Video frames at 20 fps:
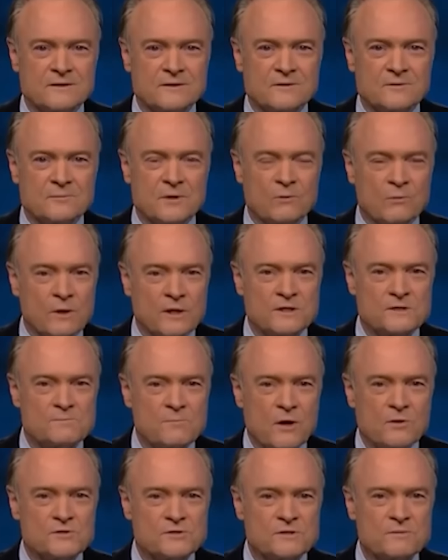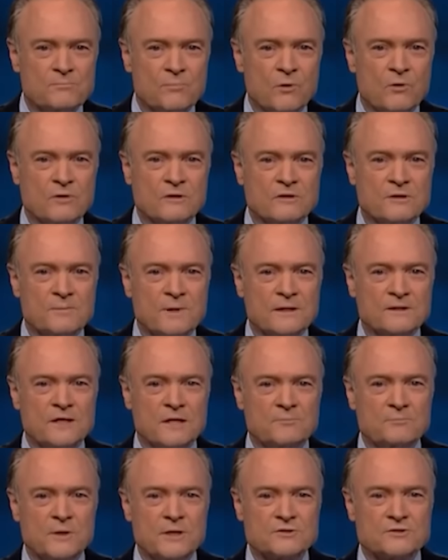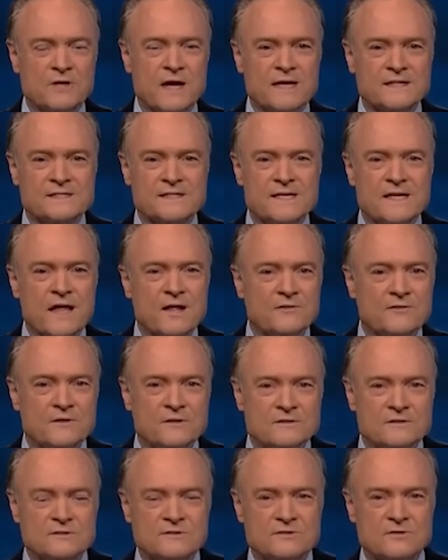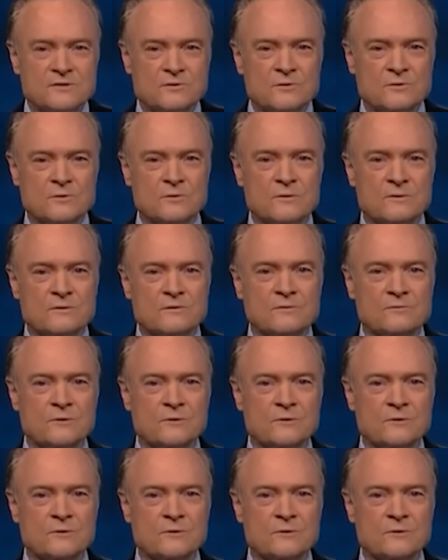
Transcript: But what is most important about that picture has nothing to do